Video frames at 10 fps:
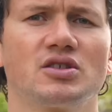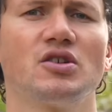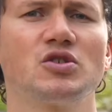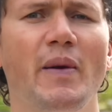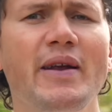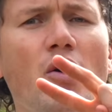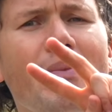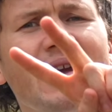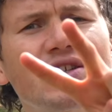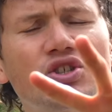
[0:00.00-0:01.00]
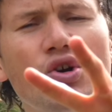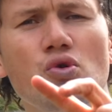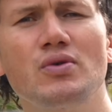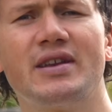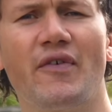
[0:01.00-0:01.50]
So Speedo make
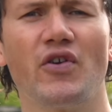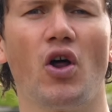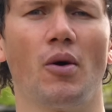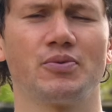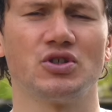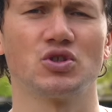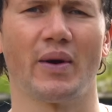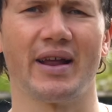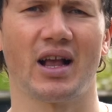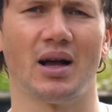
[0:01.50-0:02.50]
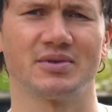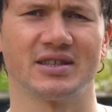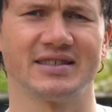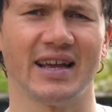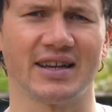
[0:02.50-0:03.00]
two different options when it comes
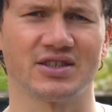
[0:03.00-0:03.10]
to tech